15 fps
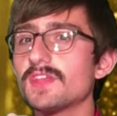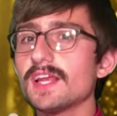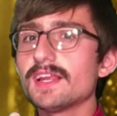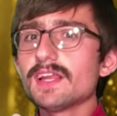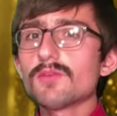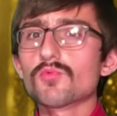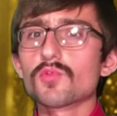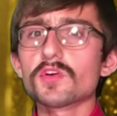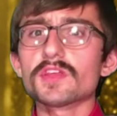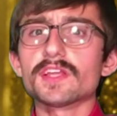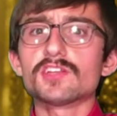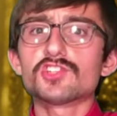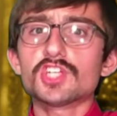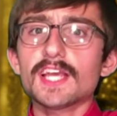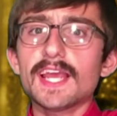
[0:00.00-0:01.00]
They didn't
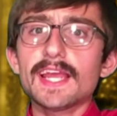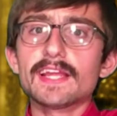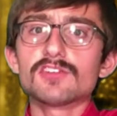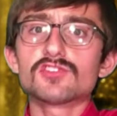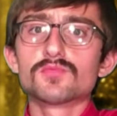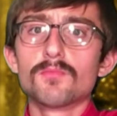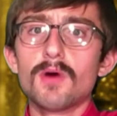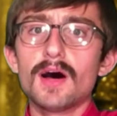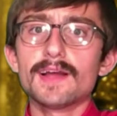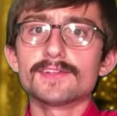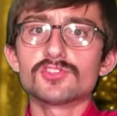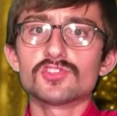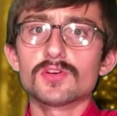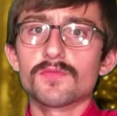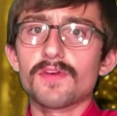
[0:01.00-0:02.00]
really change
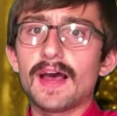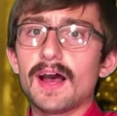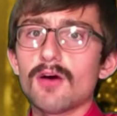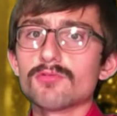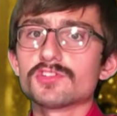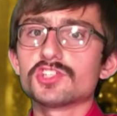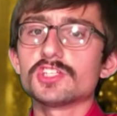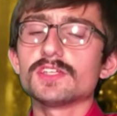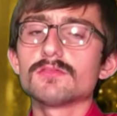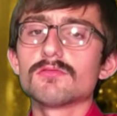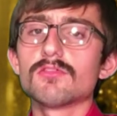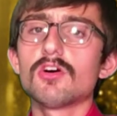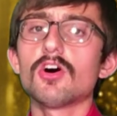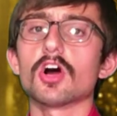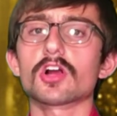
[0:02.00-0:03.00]
much of how she
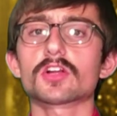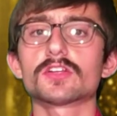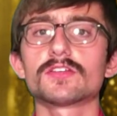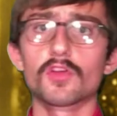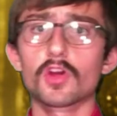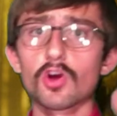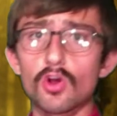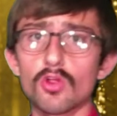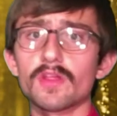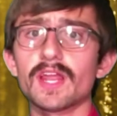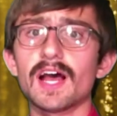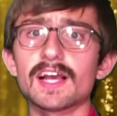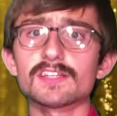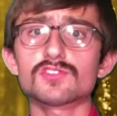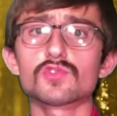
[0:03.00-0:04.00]
looked. The girl in
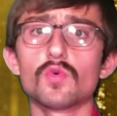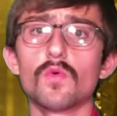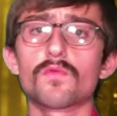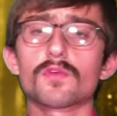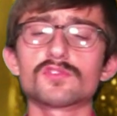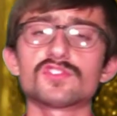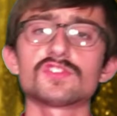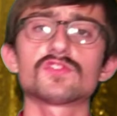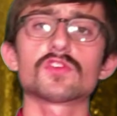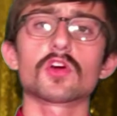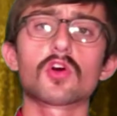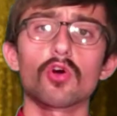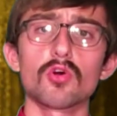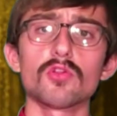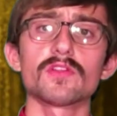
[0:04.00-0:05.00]
high school versus the
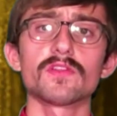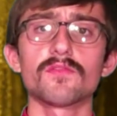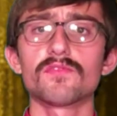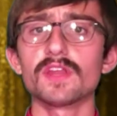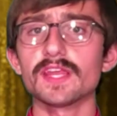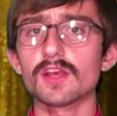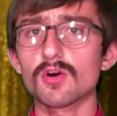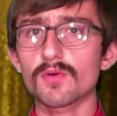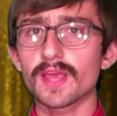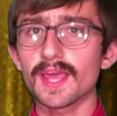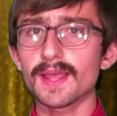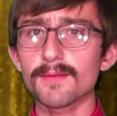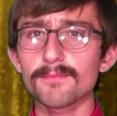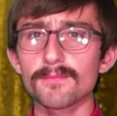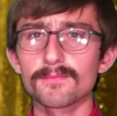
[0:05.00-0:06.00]
girl in the video
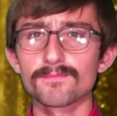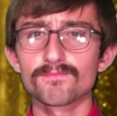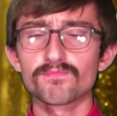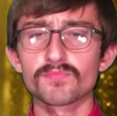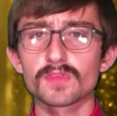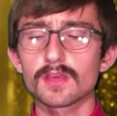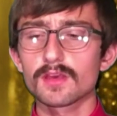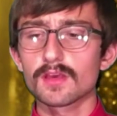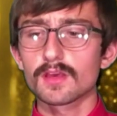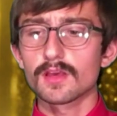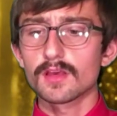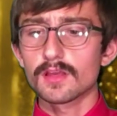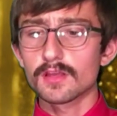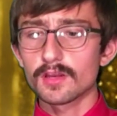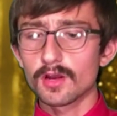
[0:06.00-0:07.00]
game,
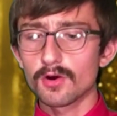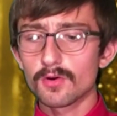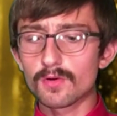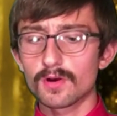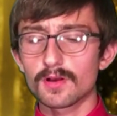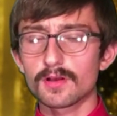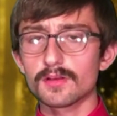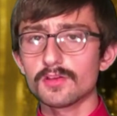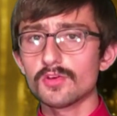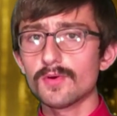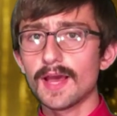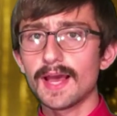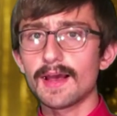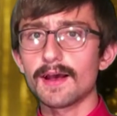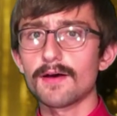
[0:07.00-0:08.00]
you know, you
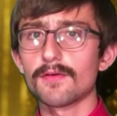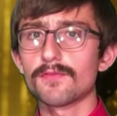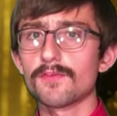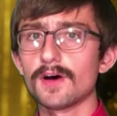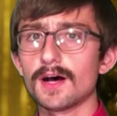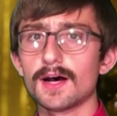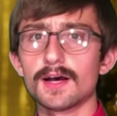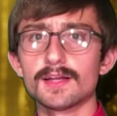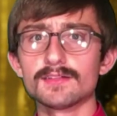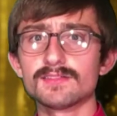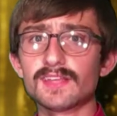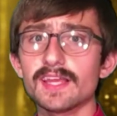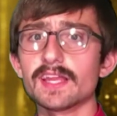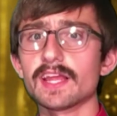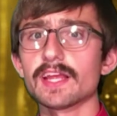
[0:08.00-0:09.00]
have a
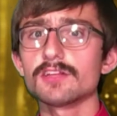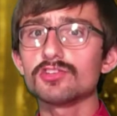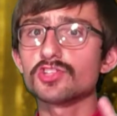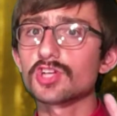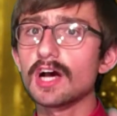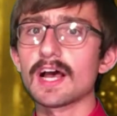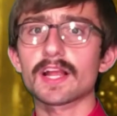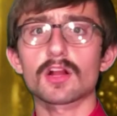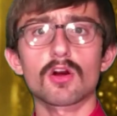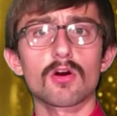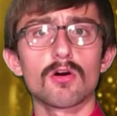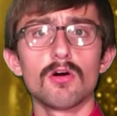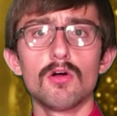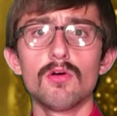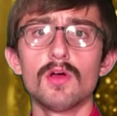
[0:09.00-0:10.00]
teenage shy
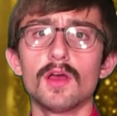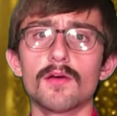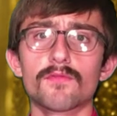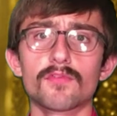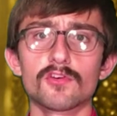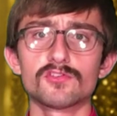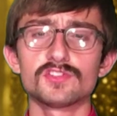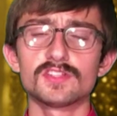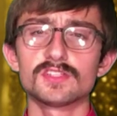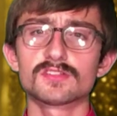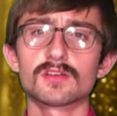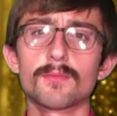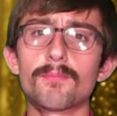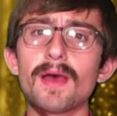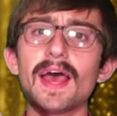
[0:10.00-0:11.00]
girl
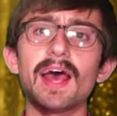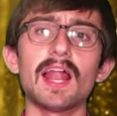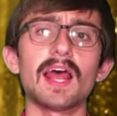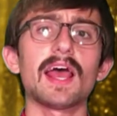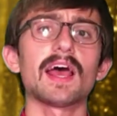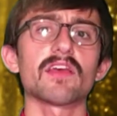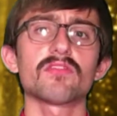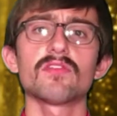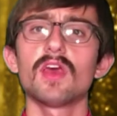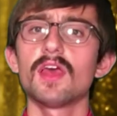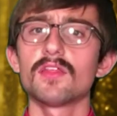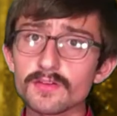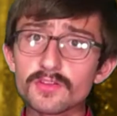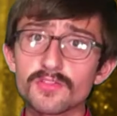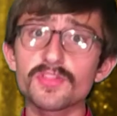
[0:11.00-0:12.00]
versus a badass.
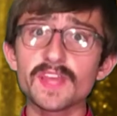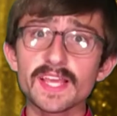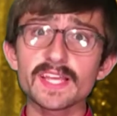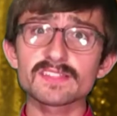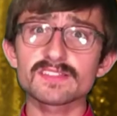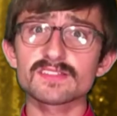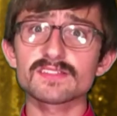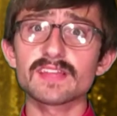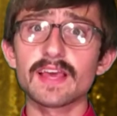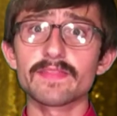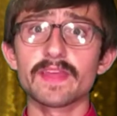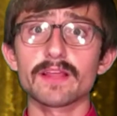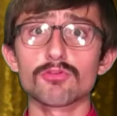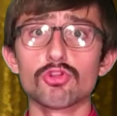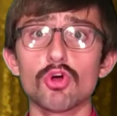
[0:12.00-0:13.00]
The thing is that
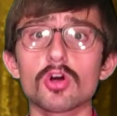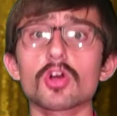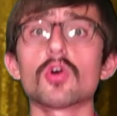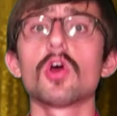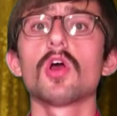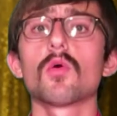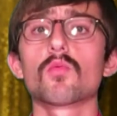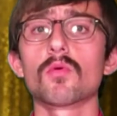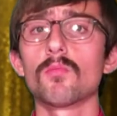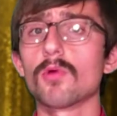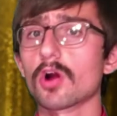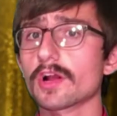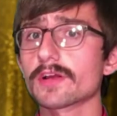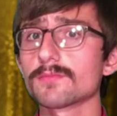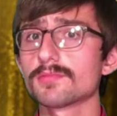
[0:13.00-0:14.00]
they look
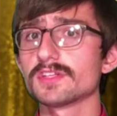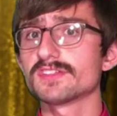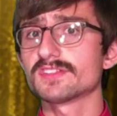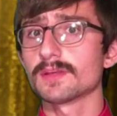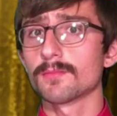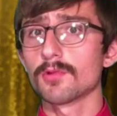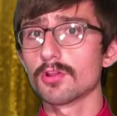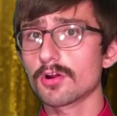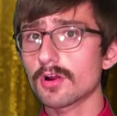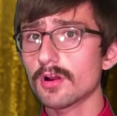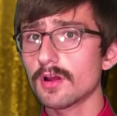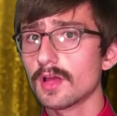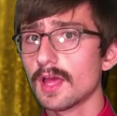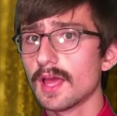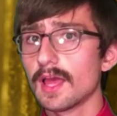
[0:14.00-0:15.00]
remarkably similar.